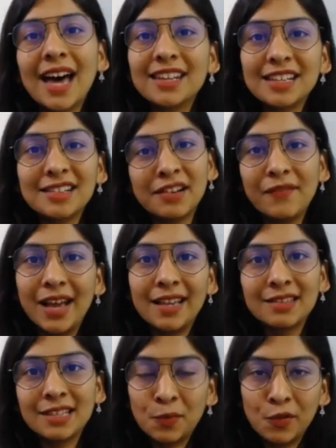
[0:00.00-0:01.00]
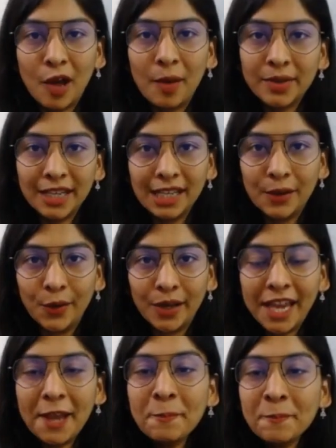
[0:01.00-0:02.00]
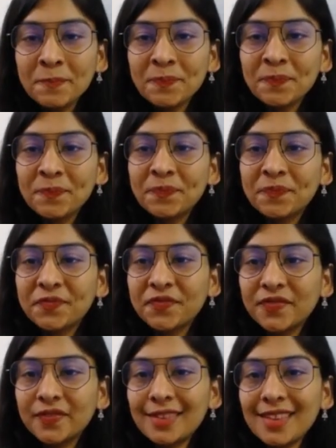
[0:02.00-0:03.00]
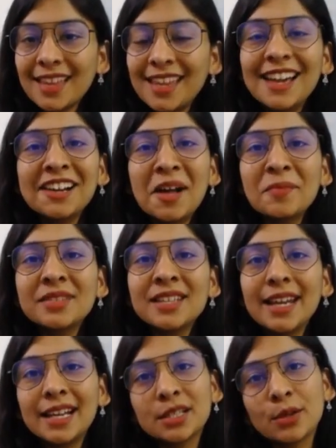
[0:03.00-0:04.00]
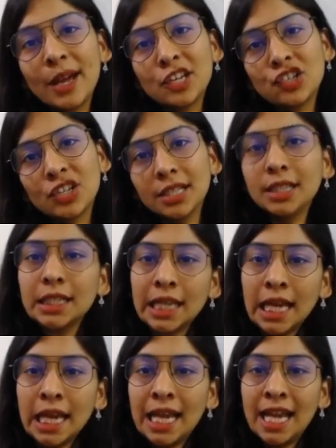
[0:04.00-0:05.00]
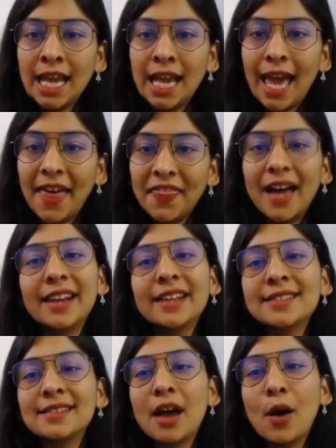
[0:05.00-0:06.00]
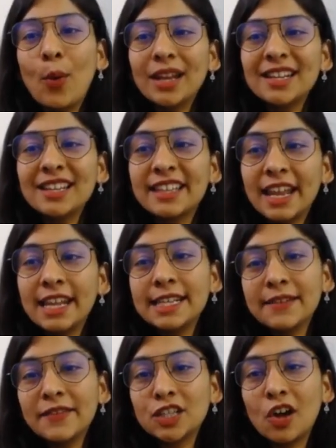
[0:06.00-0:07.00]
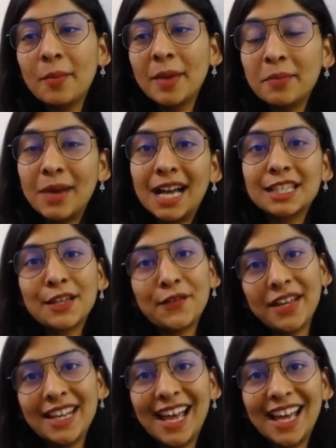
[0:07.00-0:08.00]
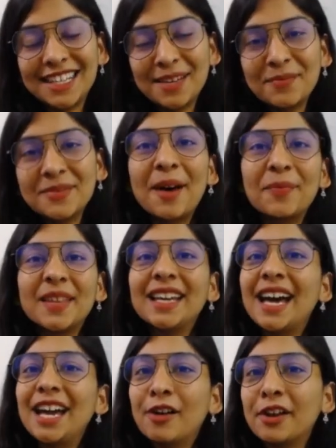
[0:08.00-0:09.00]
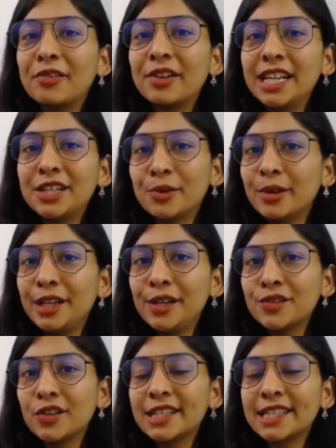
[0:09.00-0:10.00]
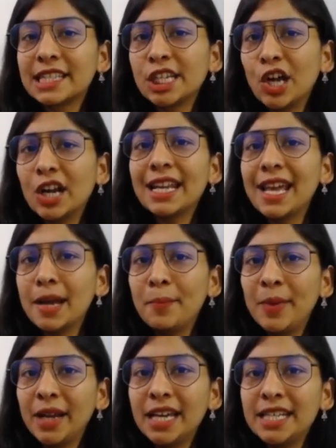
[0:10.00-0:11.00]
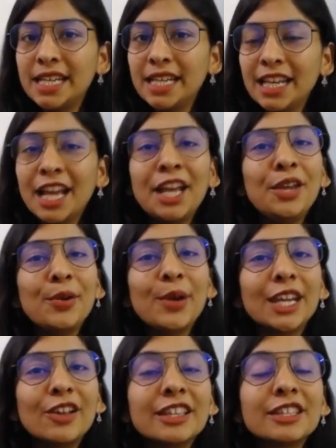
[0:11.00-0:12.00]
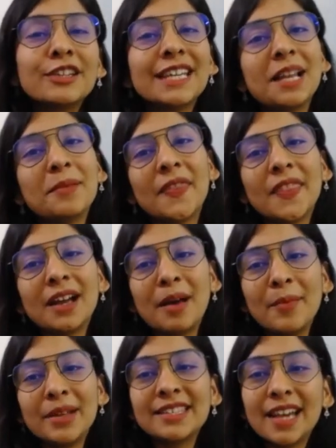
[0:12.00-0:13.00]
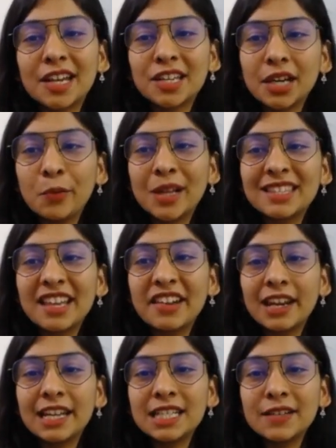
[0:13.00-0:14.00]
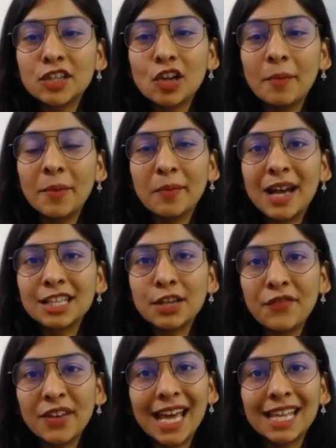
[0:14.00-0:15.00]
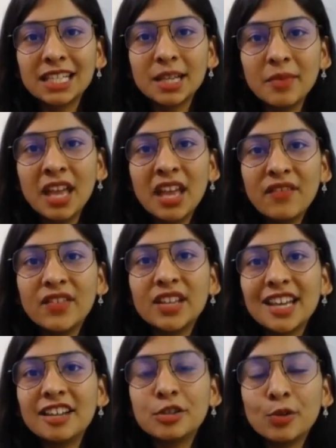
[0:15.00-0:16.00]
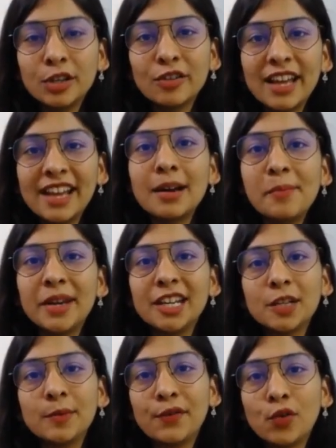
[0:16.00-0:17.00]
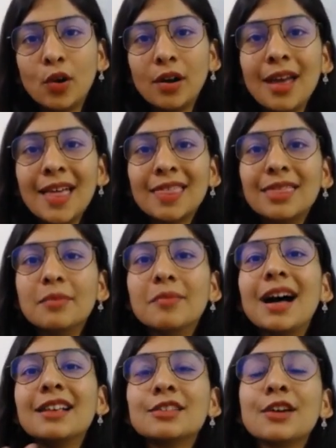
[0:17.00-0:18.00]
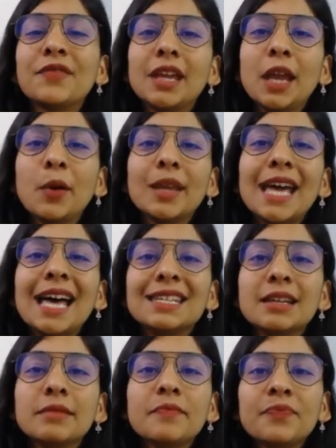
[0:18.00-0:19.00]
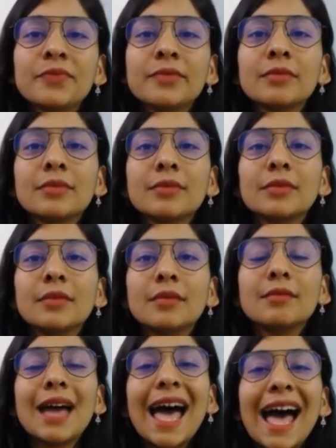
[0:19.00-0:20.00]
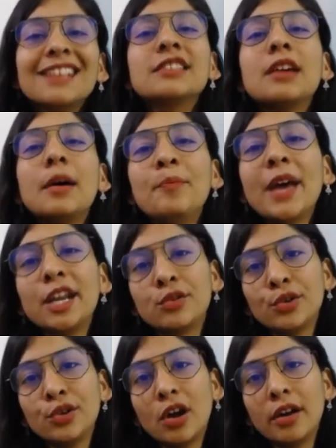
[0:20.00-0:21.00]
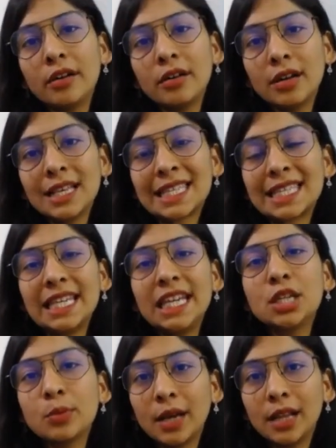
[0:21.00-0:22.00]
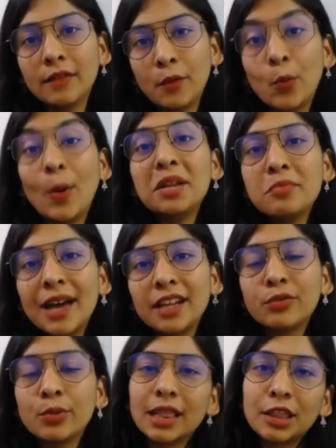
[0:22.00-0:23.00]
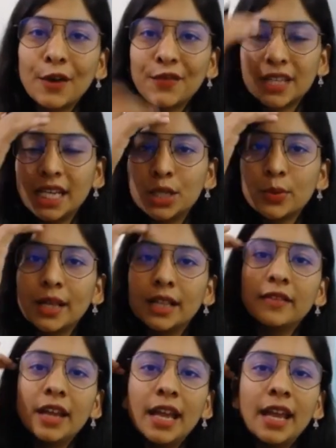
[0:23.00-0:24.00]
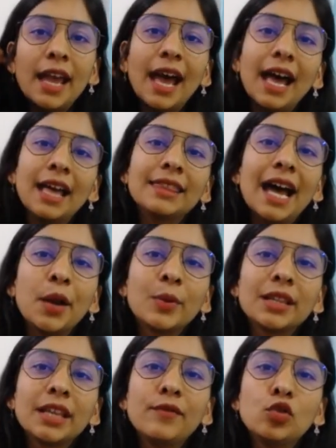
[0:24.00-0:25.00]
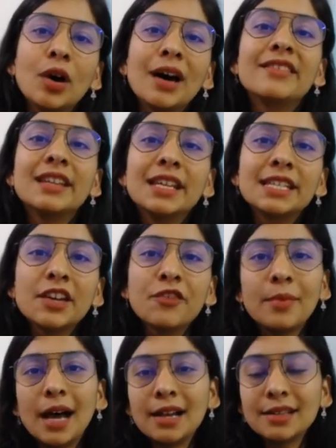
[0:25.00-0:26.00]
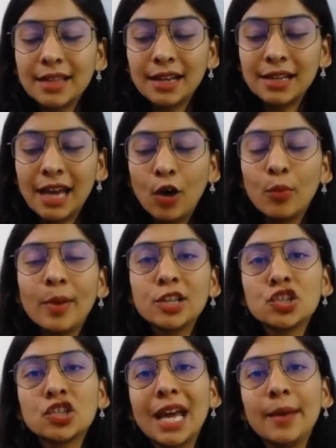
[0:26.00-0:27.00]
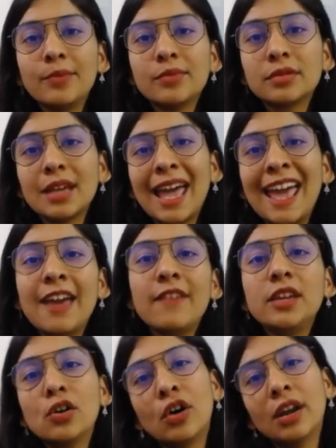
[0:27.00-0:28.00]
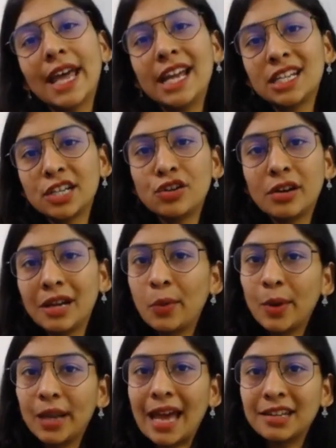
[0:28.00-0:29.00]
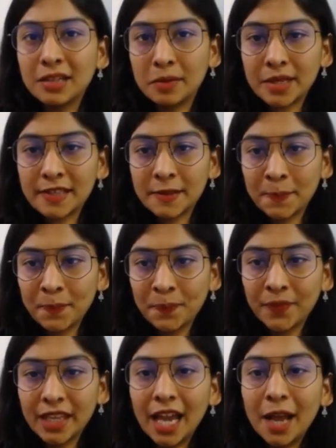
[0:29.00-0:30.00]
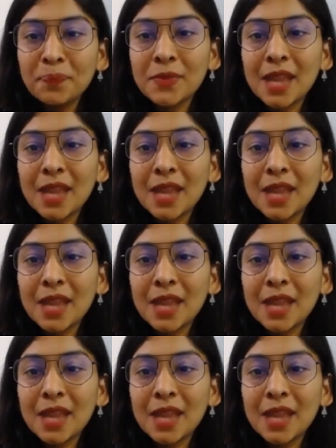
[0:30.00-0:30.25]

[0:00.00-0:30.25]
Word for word: that and revise it properly okay here comes the next question and that is what is relative atomic mass of an atom something i already told you so it's not like a bigger deal you can also tell me in the comment section what's the relative atomic mass of an atom which i told you like a minute before the mass of the given atom as compared to your C12, 1 by 12th of C12 and that will give you a relative mass that how much times heavy or lighter your given atom is. Yeah.